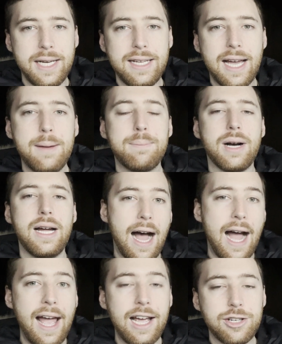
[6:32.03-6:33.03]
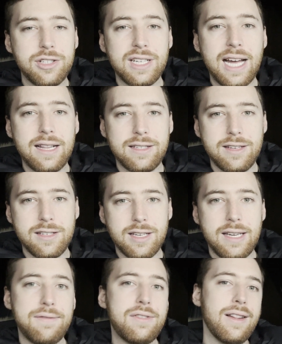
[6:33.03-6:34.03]
yet, but I actually got this as
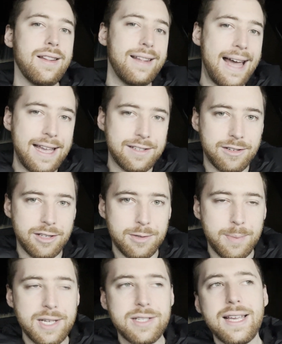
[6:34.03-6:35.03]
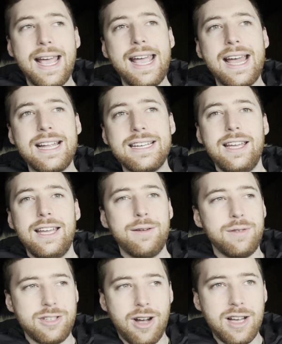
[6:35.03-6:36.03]
a gift last Christmas, and
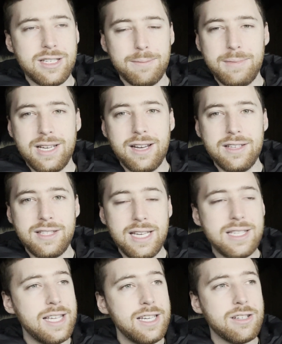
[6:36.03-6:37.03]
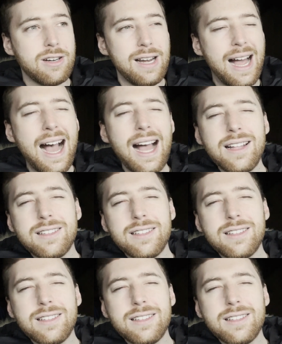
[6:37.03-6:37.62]
it was awesome because these things are not